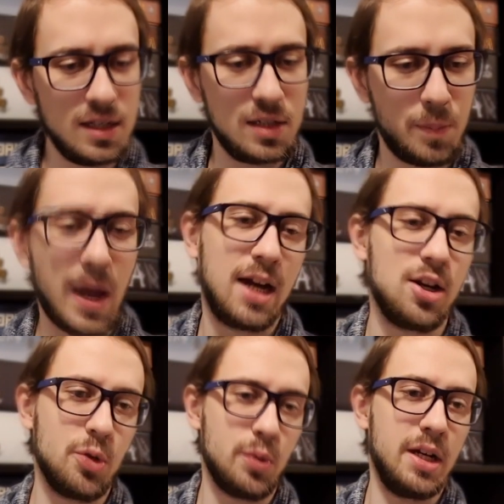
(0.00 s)

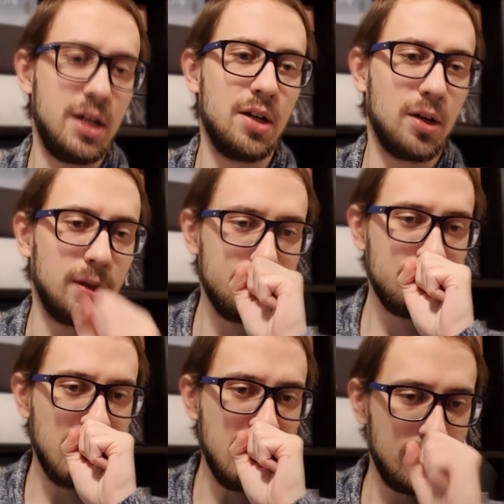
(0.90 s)
package over here,
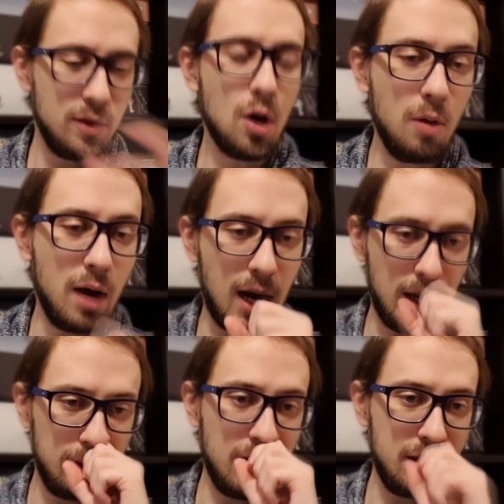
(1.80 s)
though I
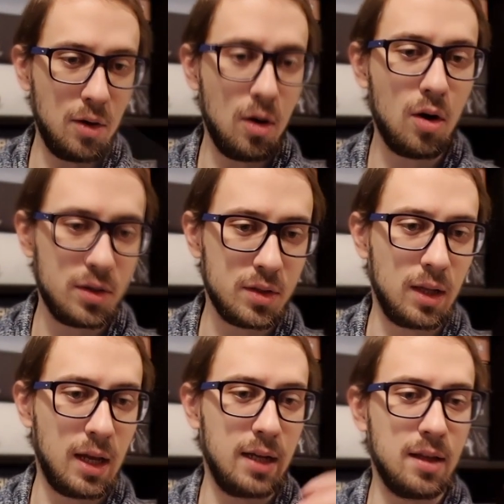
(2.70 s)
like the art, I
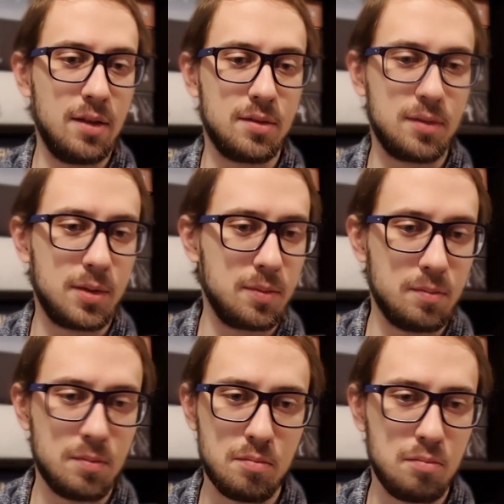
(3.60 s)
like that it's
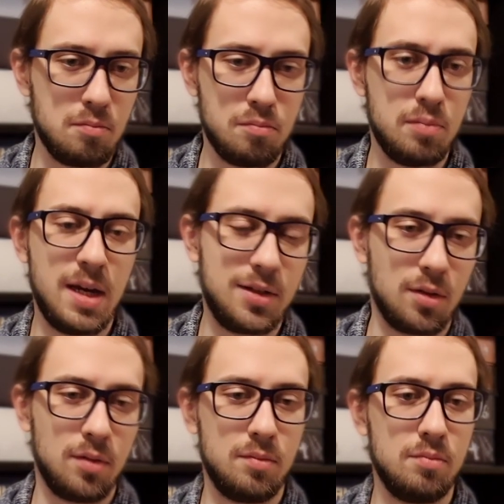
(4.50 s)
based
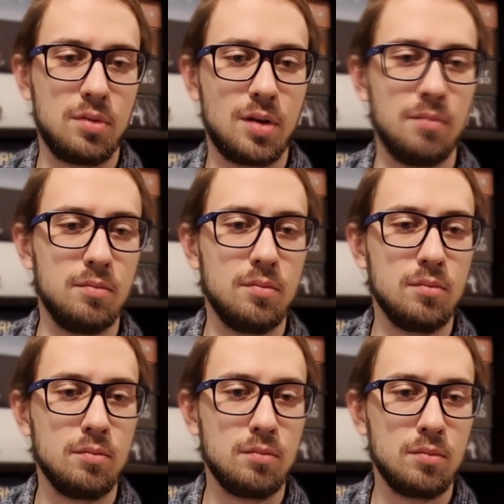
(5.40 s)
on some
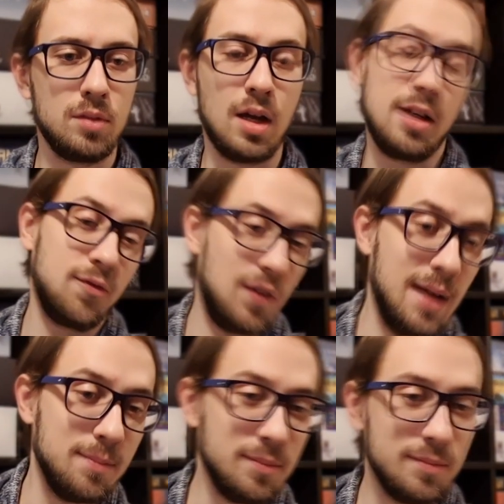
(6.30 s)
nice
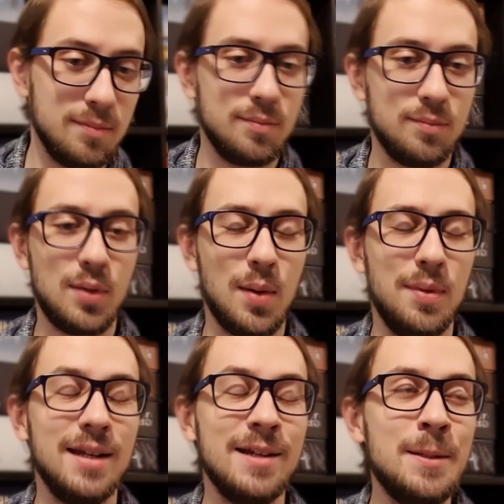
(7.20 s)
theme,
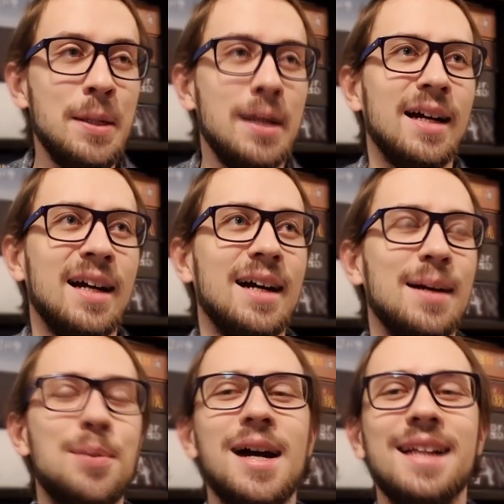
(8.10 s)
probably,
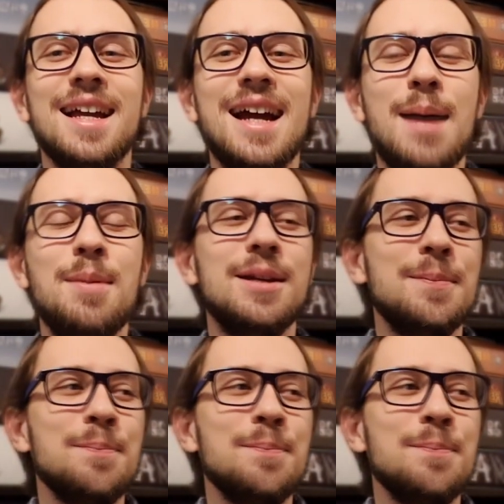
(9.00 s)
but I mean,